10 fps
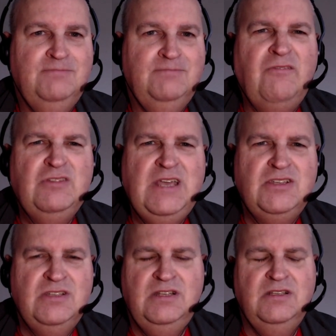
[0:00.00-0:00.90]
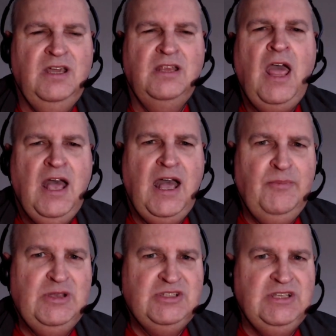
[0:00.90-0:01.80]
I haven't tested it yet.
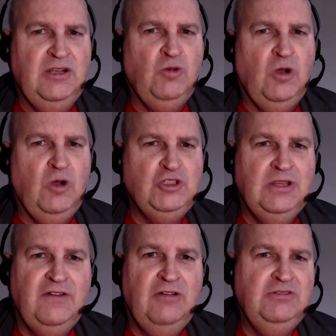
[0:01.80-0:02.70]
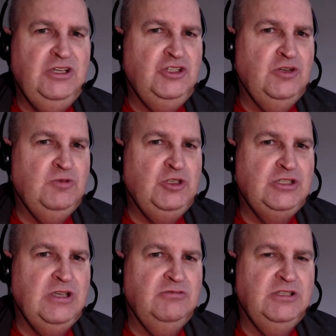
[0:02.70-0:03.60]
Still watch the foundation, which
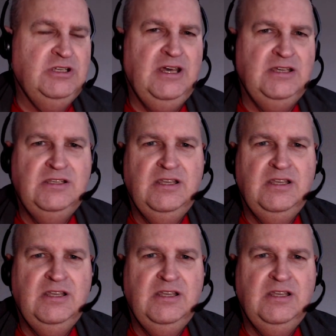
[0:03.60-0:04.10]
is out tonight.